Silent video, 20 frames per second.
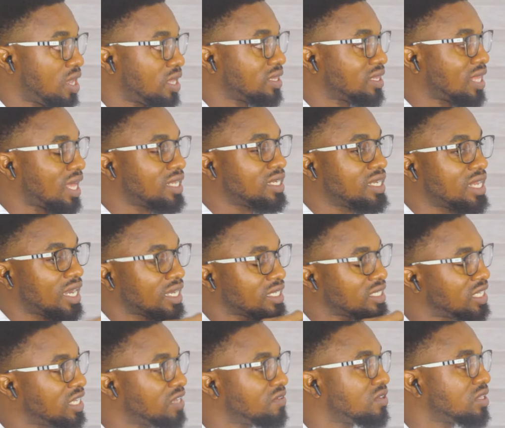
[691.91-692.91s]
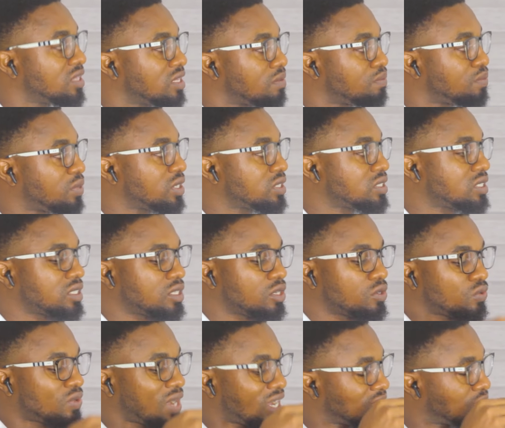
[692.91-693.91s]
that they are giving the person the
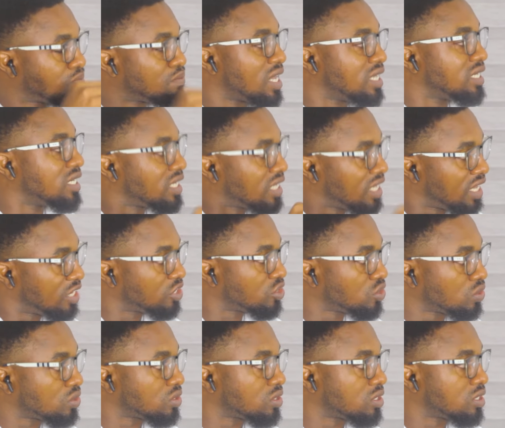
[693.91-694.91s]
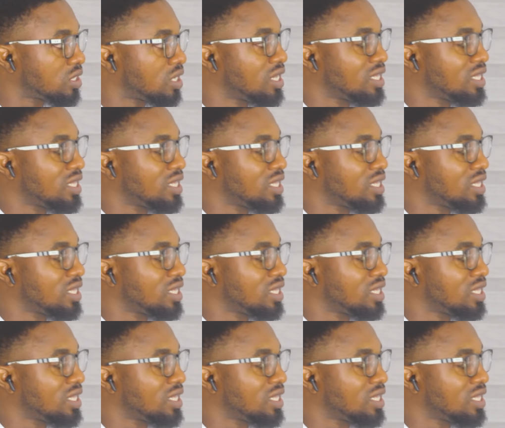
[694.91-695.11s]
right medications